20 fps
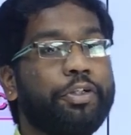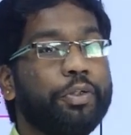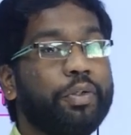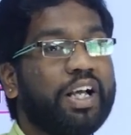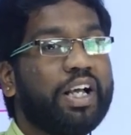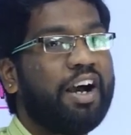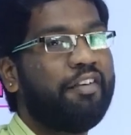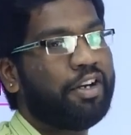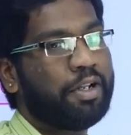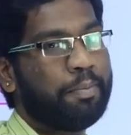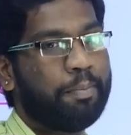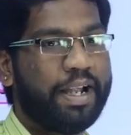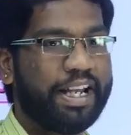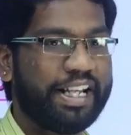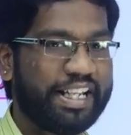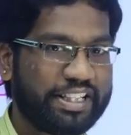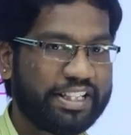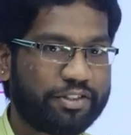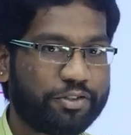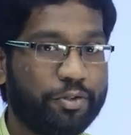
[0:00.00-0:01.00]
to cover, my
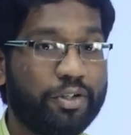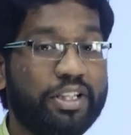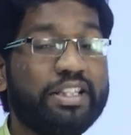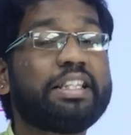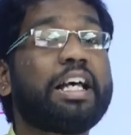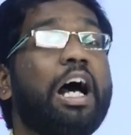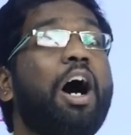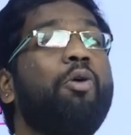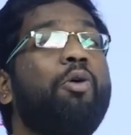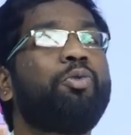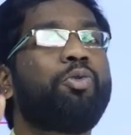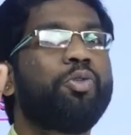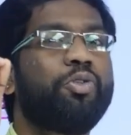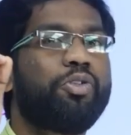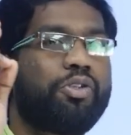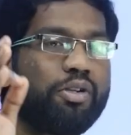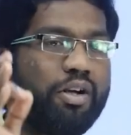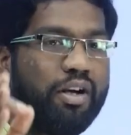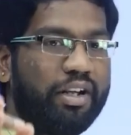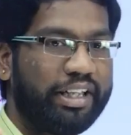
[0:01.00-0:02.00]
dear students, how to
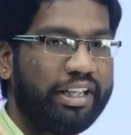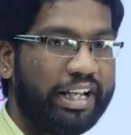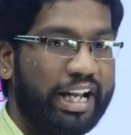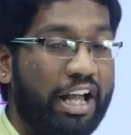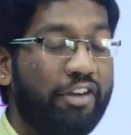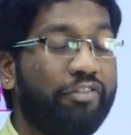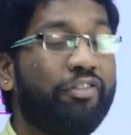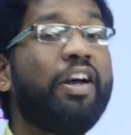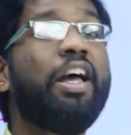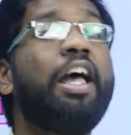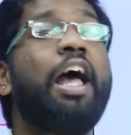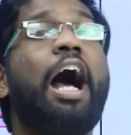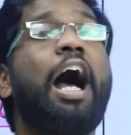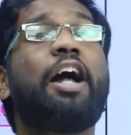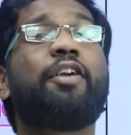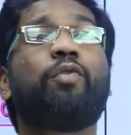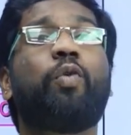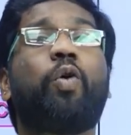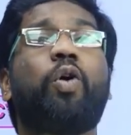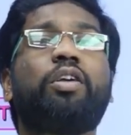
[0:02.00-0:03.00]
draw a graph
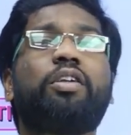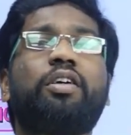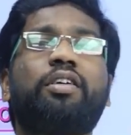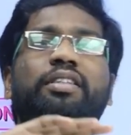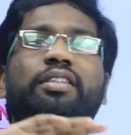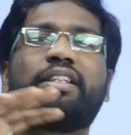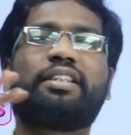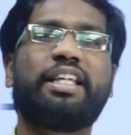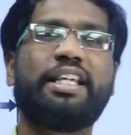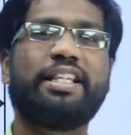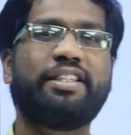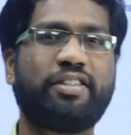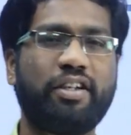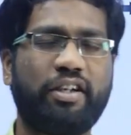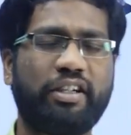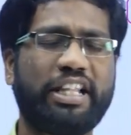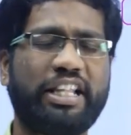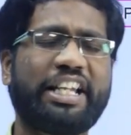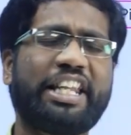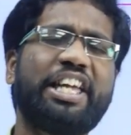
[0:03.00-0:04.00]
and what are the things are there,